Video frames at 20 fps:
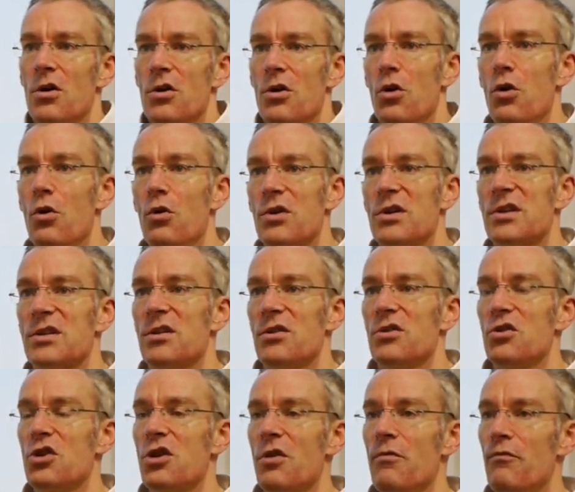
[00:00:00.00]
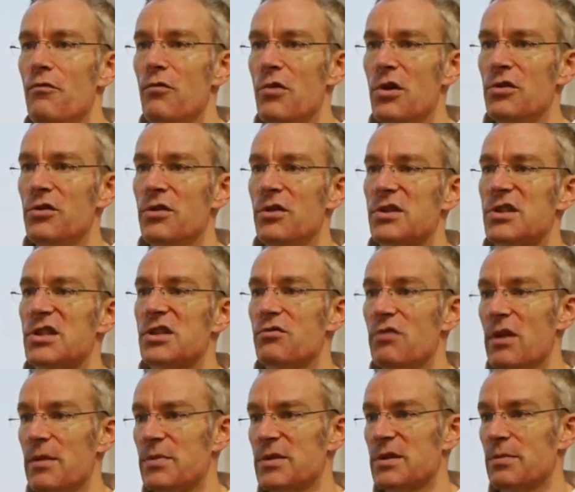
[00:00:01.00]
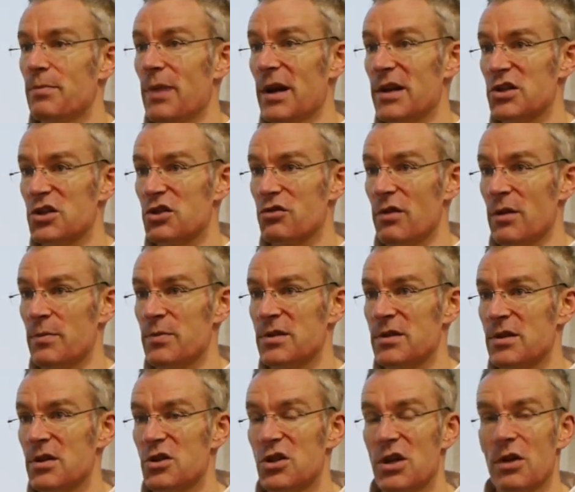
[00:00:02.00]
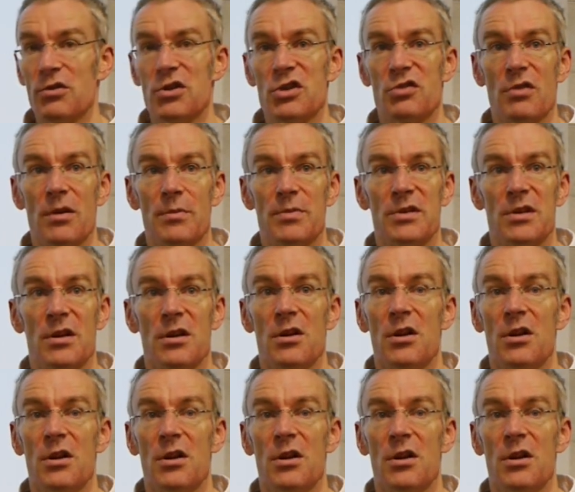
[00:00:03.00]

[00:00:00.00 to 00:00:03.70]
Hooks, you can run scripts, bash scripts, shell scripts.